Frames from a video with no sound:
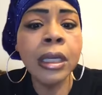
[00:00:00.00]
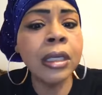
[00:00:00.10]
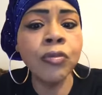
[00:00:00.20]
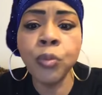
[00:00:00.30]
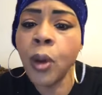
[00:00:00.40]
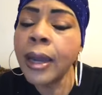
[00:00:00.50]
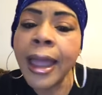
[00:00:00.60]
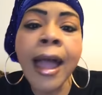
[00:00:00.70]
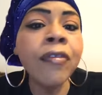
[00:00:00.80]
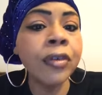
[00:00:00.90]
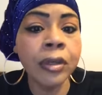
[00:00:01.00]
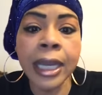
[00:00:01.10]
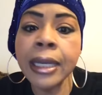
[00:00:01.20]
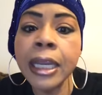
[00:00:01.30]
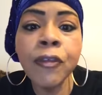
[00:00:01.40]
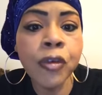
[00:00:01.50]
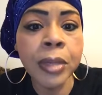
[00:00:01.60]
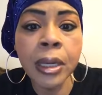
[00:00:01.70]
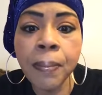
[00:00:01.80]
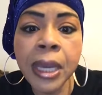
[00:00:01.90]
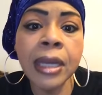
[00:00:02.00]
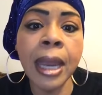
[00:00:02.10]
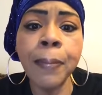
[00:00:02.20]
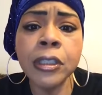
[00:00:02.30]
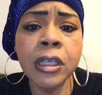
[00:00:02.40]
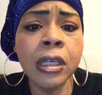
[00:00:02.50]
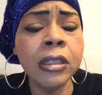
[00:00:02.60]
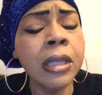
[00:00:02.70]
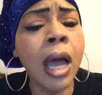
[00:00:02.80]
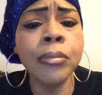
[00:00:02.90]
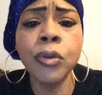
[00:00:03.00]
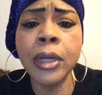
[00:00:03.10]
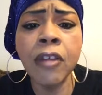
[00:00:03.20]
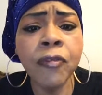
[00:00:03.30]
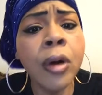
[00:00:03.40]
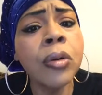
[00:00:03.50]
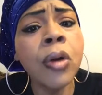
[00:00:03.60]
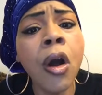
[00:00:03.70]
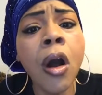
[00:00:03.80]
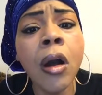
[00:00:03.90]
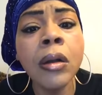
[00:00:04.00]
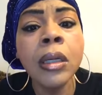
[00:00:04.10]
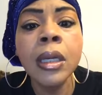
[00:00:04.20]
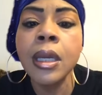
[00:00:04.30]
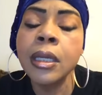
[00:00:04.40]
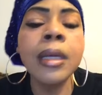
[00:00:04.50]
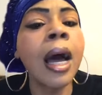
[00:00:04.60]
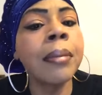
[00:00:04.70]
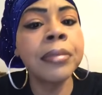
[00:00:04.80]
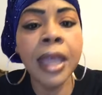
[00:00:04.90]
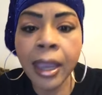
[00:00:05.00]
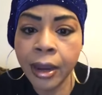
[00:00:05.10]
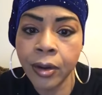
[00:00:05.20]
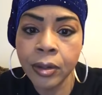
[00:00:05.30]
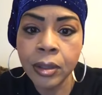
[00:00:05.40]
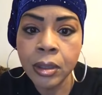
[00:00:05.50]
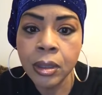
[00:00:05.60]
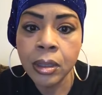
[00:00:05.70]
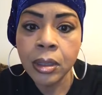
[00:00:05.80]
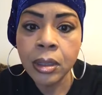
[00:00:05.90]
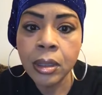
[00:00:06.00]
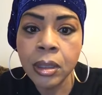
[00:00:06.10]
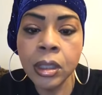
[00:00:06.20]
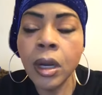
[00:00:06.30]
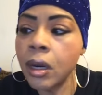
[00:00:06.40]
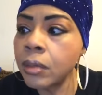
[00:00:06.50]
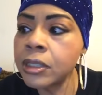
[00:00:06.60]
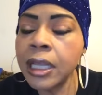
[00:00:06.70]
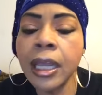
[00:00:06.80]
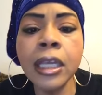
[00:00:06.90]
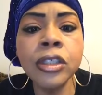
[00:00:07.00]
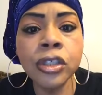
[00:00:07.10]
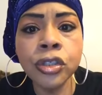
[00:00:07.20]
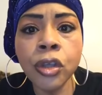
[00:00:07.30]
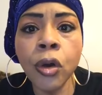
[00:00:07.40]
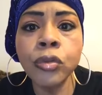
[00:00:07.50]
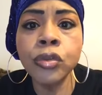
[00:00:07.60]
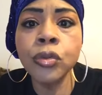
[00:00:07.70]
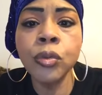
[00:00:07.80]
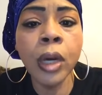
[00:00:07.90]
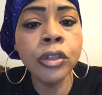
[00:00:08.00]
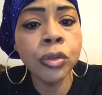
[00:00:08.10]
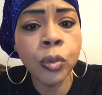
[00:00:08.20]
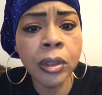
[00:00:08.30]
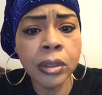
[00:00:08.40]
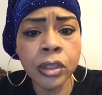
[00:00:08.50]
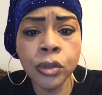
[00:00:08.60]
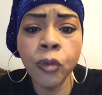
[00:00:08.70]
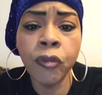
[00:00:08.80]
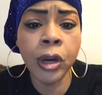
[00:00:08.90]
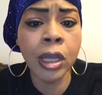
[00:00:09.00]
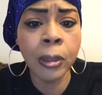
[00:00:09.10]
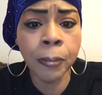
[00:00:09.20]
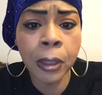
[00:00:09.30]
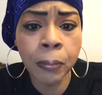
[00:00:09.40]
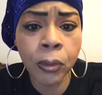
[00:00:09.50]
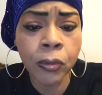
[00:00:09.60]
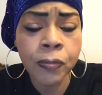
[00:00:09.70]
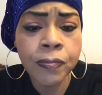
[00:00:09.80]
whatever they need for me to be at that particular time during that phone call, then I'm there. You know what I'm saying? It just shows you what you're willing to do for other people.